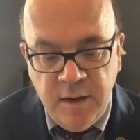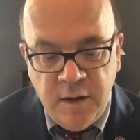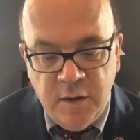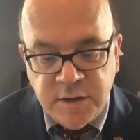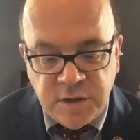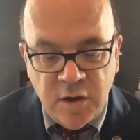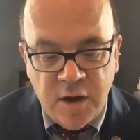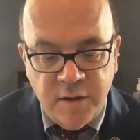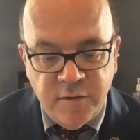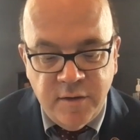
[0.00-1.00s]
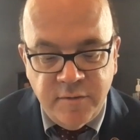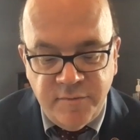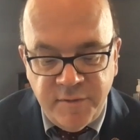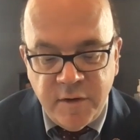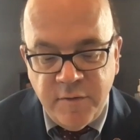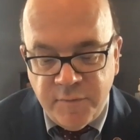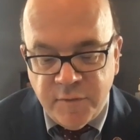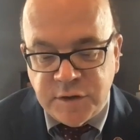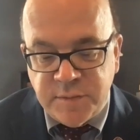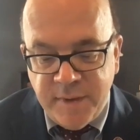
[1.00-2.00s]
And as the author of the very
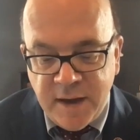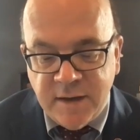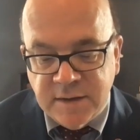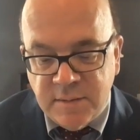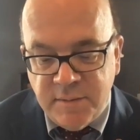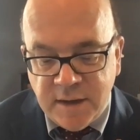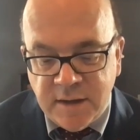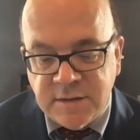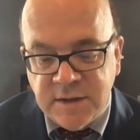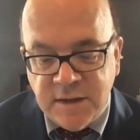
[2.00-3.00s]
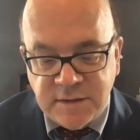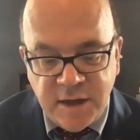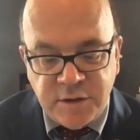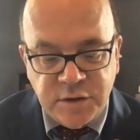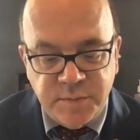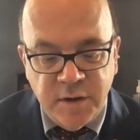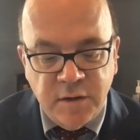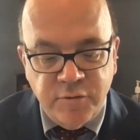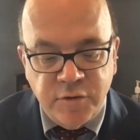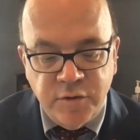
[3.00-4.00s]
first Magnitsky sanctions
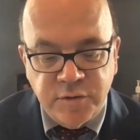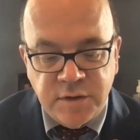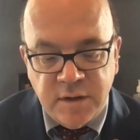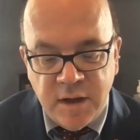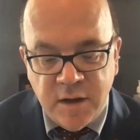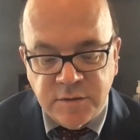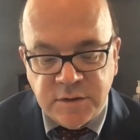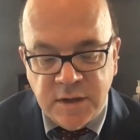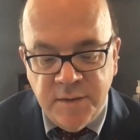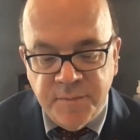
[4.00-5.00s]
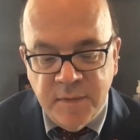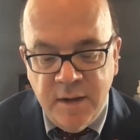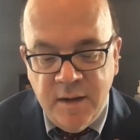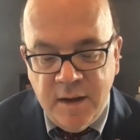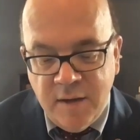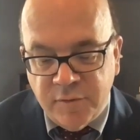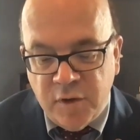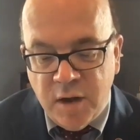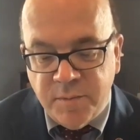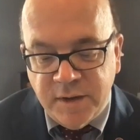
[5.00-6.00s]
bill introduced in the House, I've
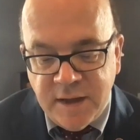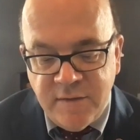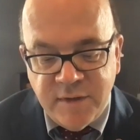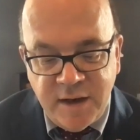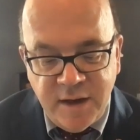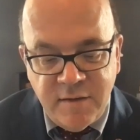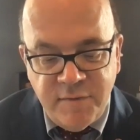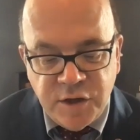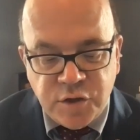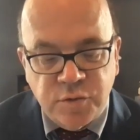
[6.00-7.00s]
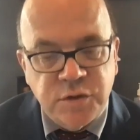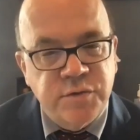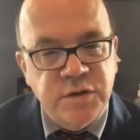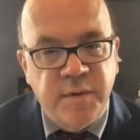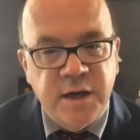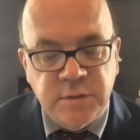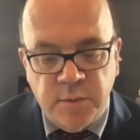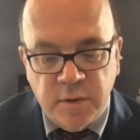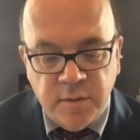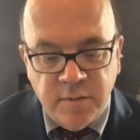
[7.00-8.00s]
long believed that individuals
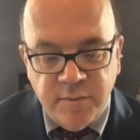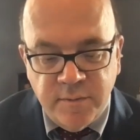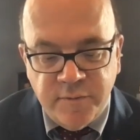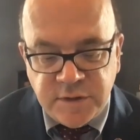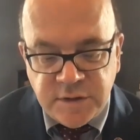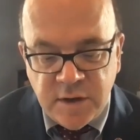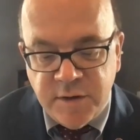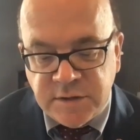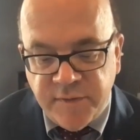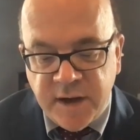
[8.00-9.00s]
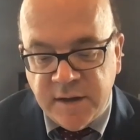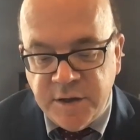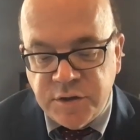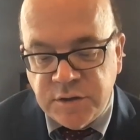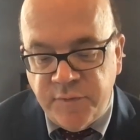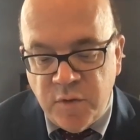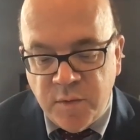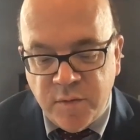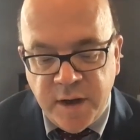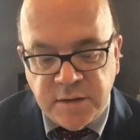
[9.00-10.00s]
responsible for serious violations of
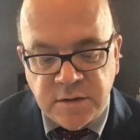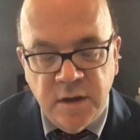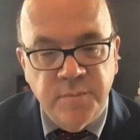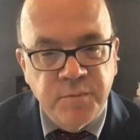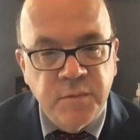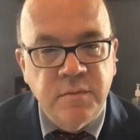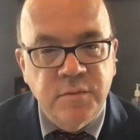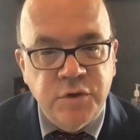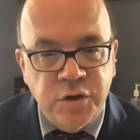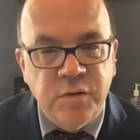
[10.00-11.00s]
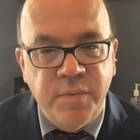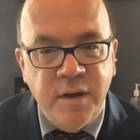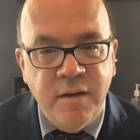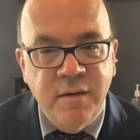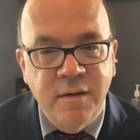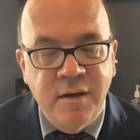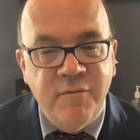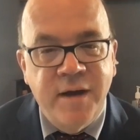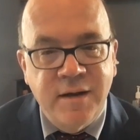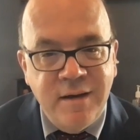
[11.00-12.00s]
human rights should be,
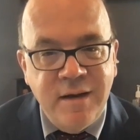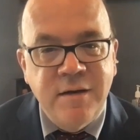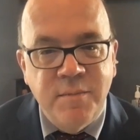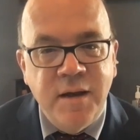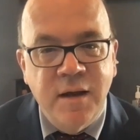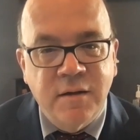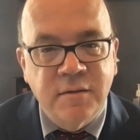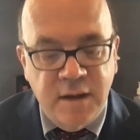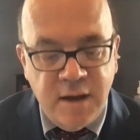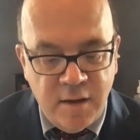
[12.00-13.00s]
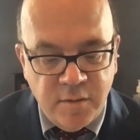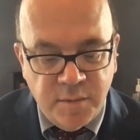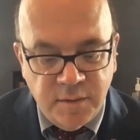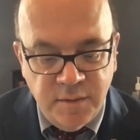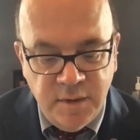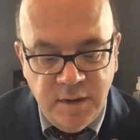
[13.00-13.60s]
in fact, need to be held accountable.